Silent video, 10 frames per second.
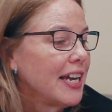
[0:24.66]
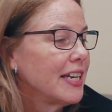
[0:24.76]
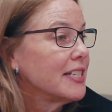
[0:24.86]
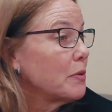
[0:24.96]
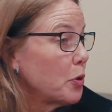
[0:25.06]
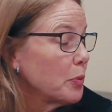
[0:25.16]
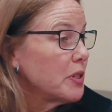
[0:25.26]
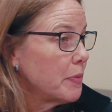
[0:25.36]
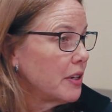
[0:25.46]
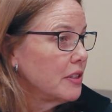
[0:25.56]
is a
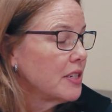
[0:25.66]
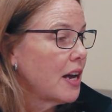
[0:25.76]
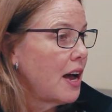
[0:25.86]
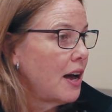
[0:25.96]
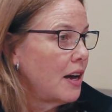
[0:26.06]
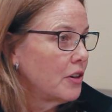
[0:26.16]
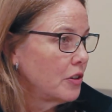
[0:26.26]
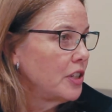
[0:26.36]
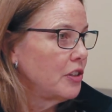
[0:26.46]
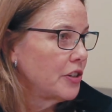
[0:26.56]
purpose-built
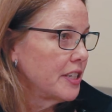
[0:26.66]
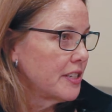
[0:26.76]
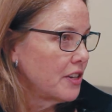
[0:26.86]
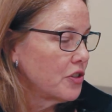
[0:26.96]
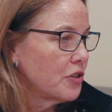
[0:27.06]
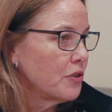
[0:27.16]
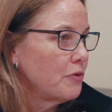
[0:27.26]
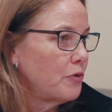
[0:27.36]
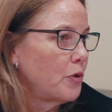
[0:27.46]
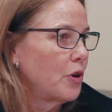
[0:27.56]
early learning center
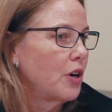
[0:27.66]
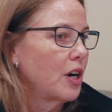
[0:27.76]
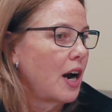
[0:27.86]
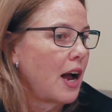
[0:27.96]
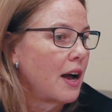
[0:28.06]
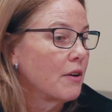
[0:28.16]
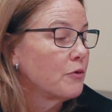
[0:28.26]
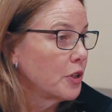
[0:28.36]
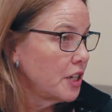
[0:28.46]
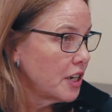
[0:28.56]
for
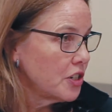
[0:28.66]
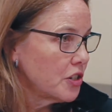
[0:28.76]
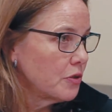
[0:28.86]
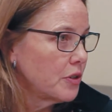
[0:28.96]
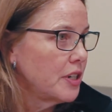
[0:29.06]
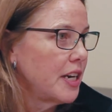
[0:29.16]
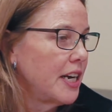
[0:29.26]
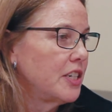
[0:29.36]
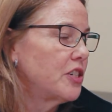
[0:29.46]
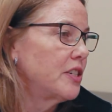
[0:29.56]
49 children
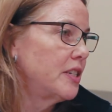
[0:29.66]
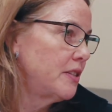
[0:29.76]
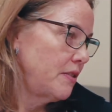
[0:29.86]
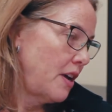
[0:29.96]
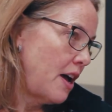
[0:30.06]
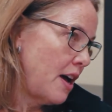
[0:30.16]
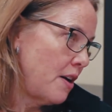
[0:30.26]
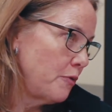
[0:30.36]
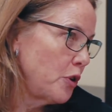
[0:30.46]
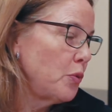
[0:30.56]
ages
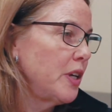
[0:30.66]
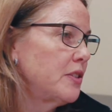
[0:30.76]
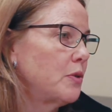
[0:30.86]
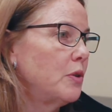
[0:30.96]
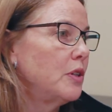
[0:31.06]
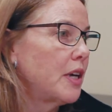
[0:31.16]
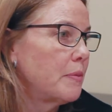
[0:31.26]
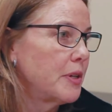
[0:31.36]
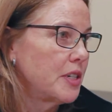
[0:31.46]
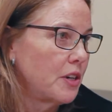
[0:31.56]
a few weeks old
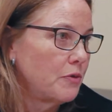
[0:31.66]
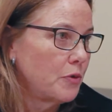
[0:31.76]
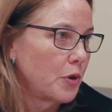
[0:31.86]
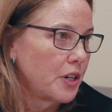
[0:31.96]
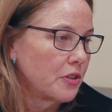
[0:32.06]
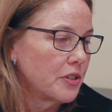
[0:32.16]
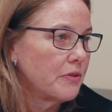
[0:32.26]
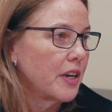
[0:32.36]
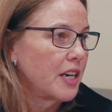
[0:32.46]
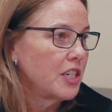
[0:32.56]
up until 4 years
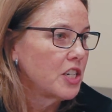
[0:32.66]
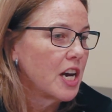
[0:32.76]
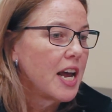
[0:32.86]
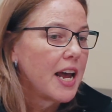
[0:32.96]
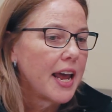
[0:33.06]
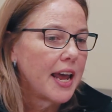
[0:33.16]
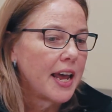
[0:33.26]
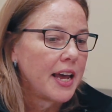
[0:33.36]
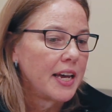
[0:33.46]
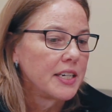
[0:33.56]
of age.
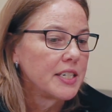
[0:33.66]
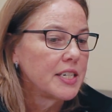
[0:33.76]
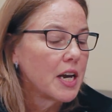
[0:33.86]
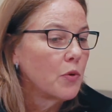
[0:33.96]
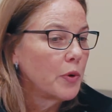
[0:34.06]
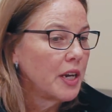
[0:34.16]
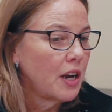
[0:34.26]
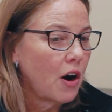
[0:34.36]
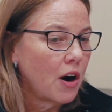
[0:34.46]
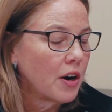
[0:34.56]
And
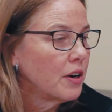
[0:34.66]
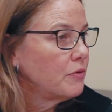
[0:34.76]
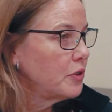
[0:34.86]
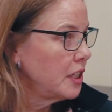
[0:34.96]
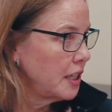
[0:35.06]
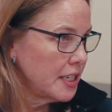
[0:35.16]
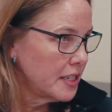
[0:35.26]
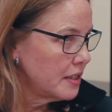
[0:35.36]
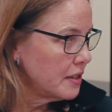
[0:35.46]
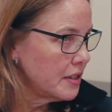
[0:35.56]
we are a fully
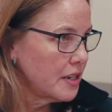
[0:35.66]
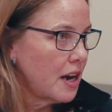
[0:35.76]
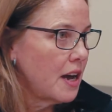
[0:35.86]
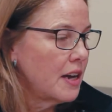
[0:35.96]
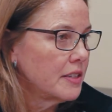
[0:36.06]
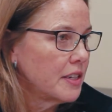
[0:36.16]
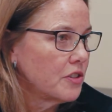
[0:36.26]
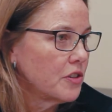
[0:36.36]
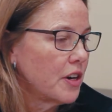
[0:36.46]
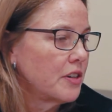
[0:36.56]
licensed
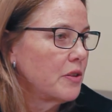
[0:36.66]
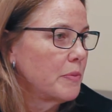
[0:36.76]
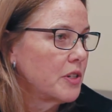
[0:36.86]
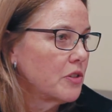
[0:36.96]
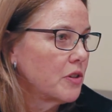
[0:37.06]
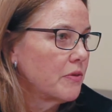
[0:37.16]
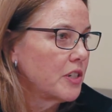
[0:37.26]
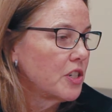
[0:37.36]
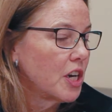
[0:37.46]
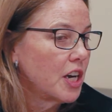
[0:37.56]
center under the Ministry of
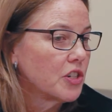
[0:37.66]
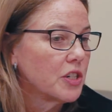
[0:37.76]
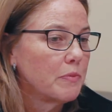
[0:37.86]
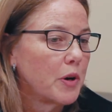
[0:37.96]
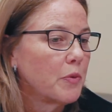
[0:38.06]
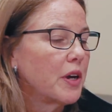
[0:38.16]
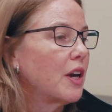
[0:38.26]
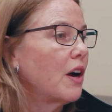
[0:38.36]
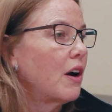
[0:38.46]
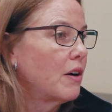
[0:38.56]
Education, but we